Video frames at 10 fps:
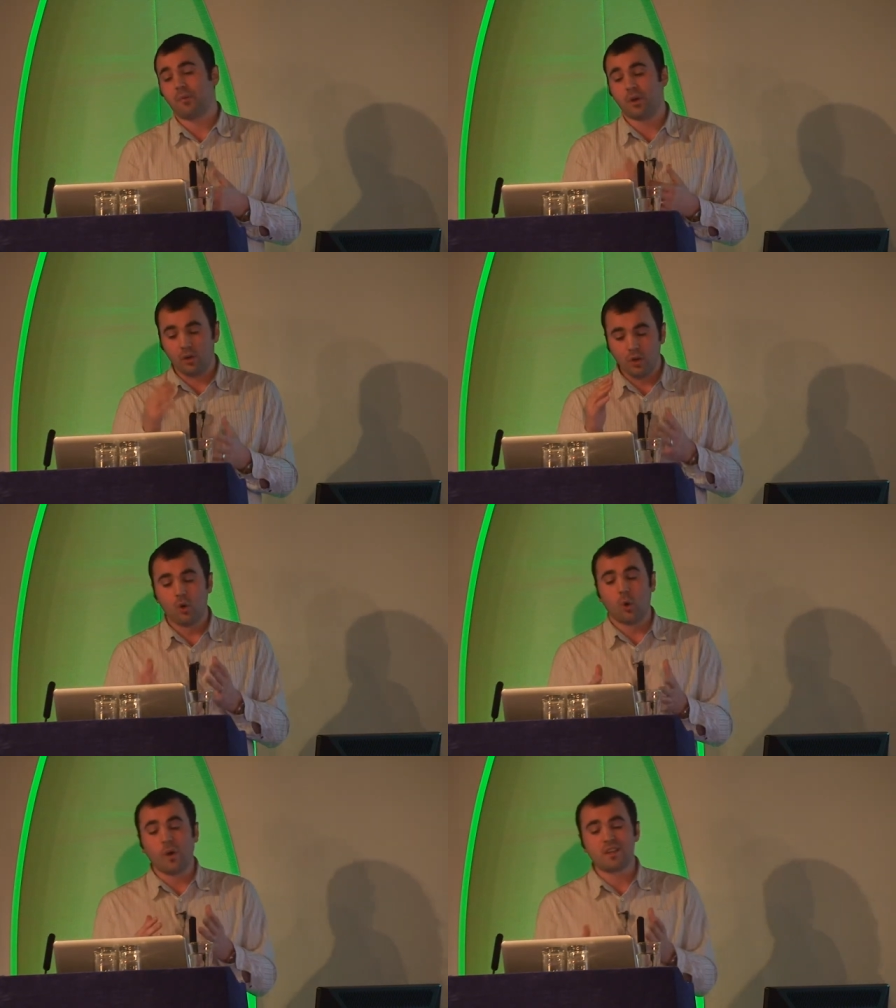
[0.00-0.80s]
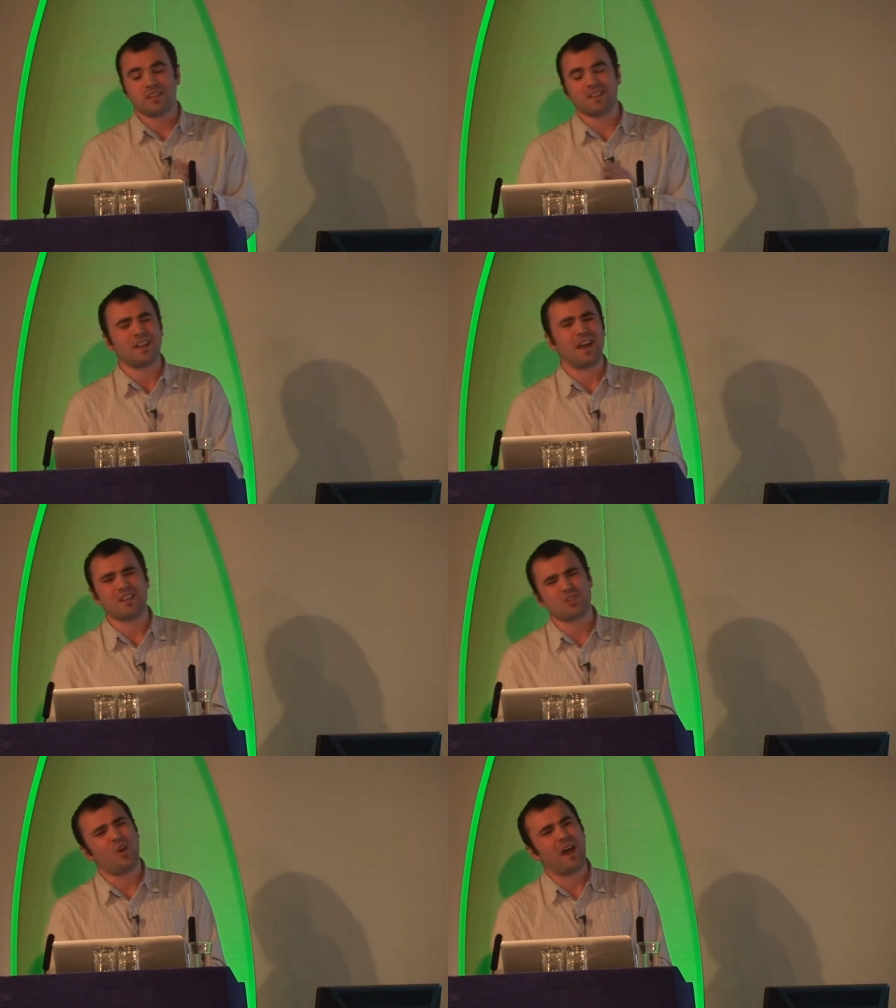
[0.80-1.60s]
But always think
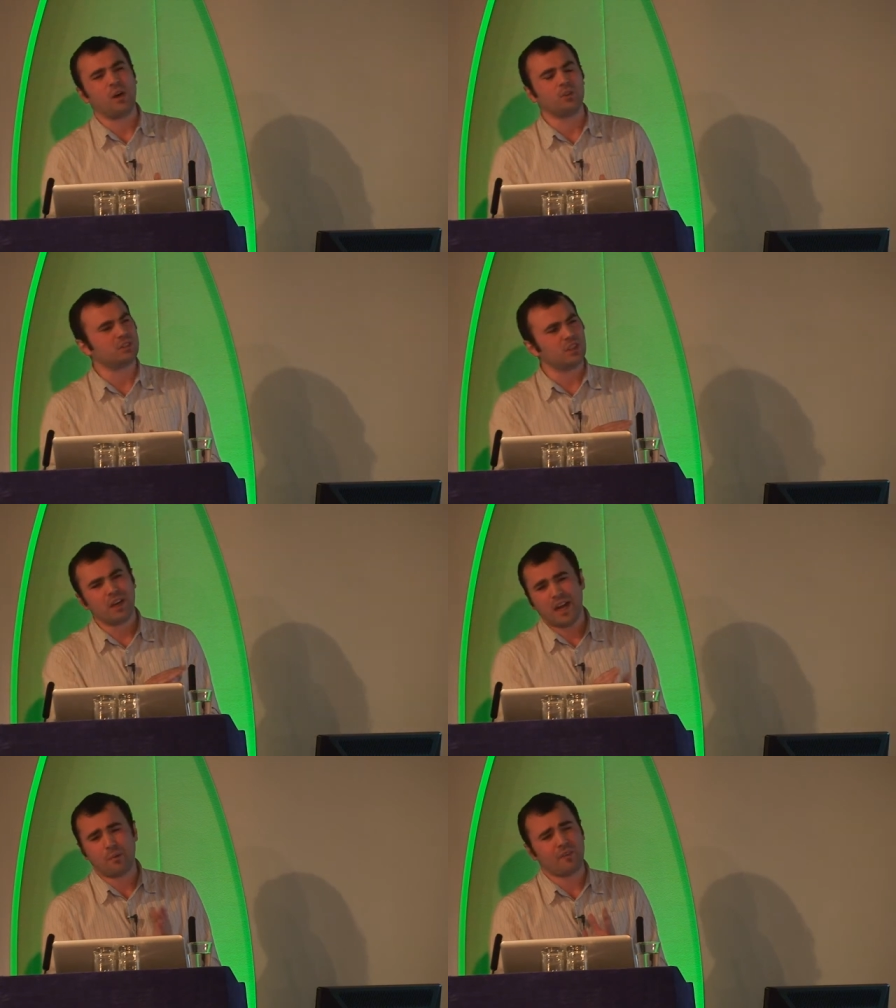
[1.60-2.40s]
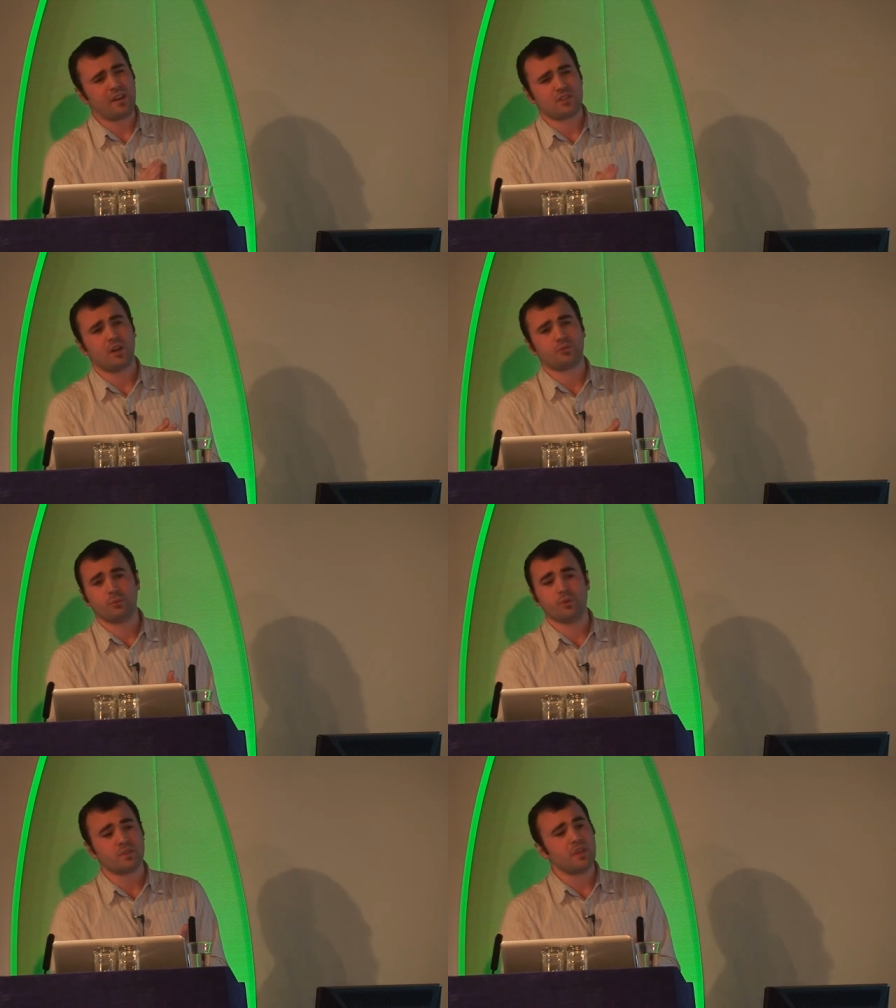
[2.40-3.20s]
days, not hours. A couple of hours
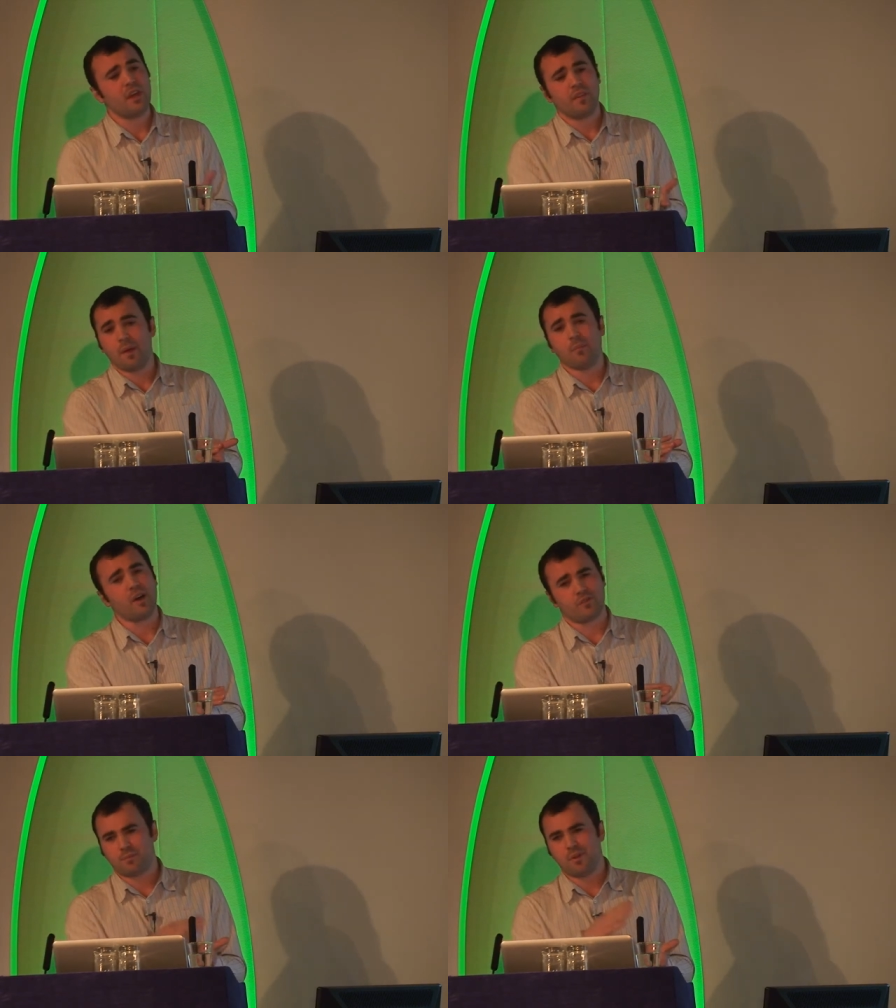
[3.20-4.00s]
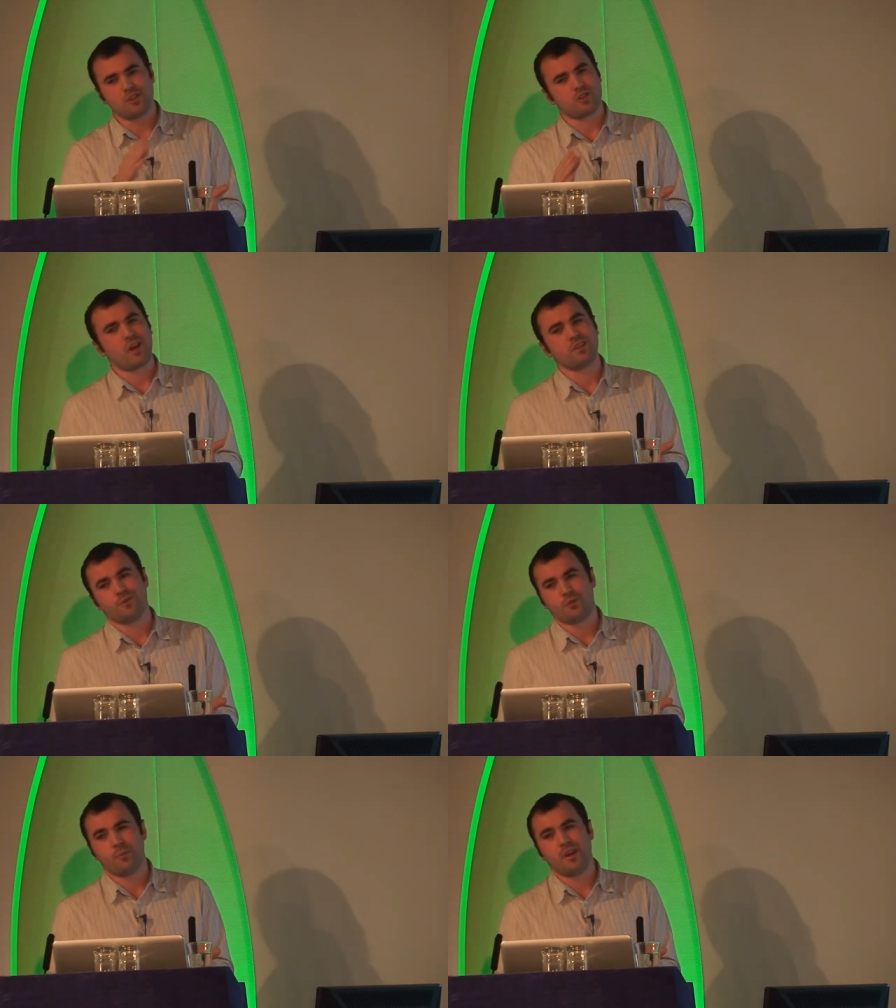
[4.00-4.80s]
afterwards, they might have just been
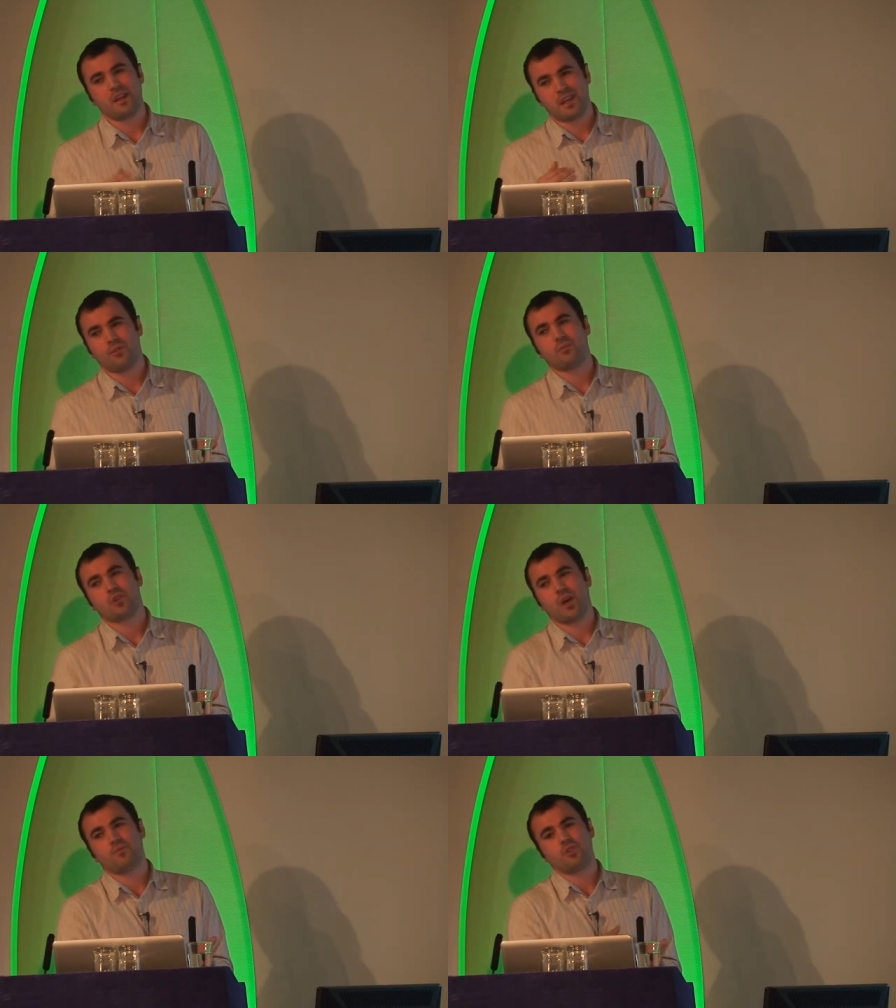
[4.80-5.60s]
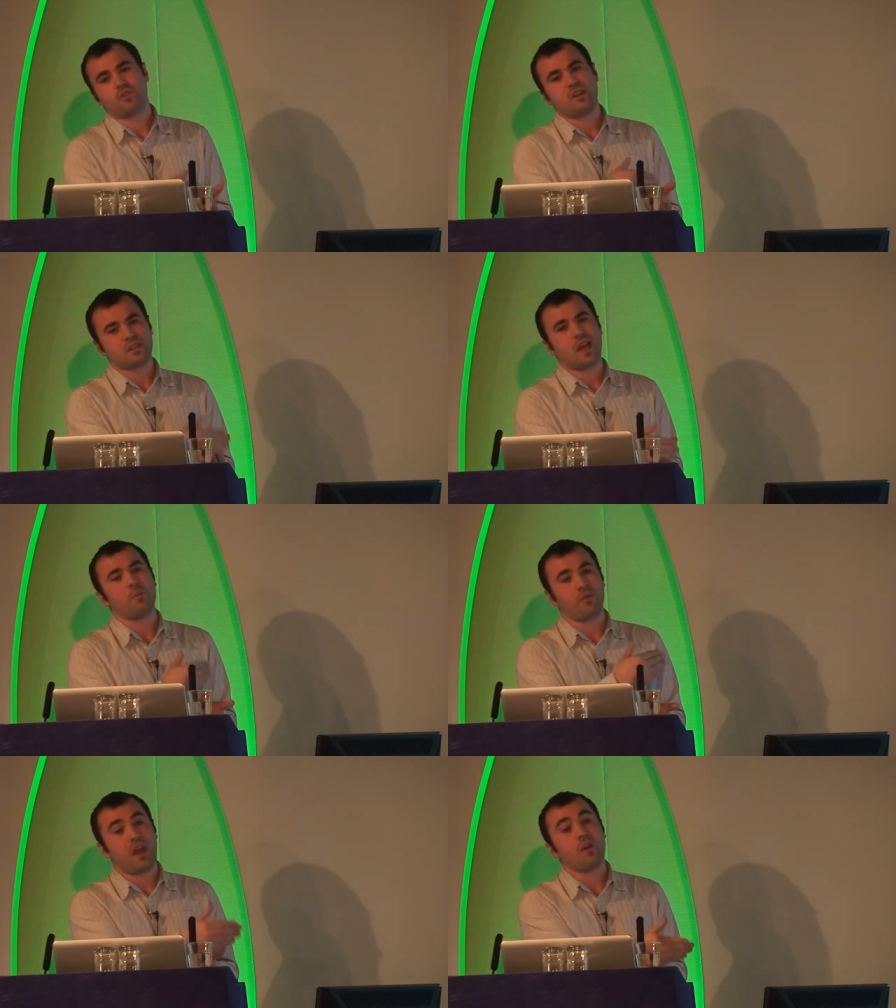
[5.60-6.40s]
distracted for a minute. Give them time to transact
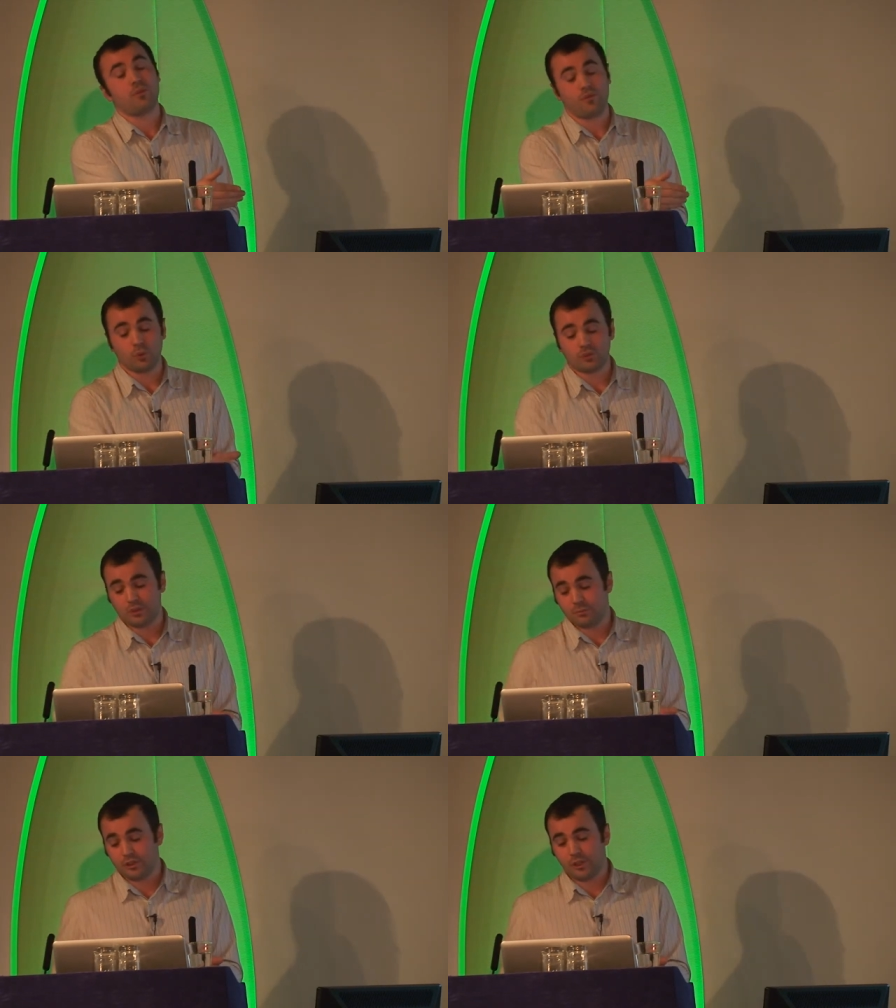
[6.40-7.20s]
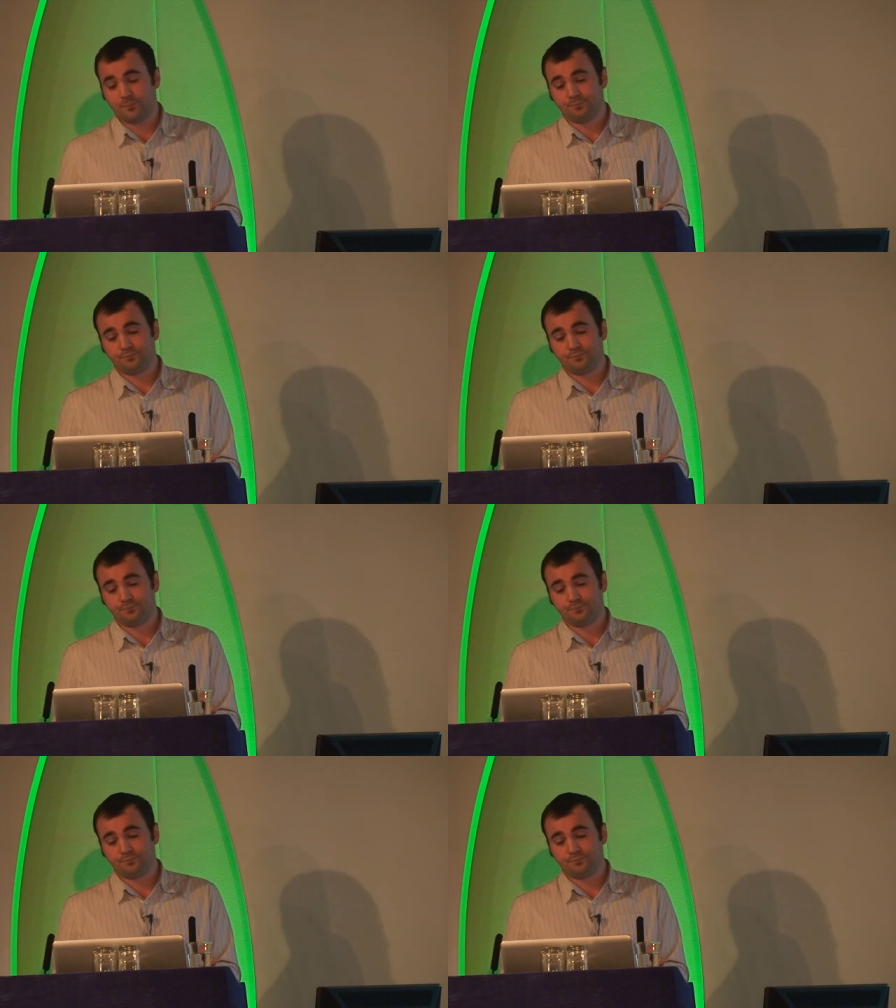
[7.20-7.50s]
without you forcing them to.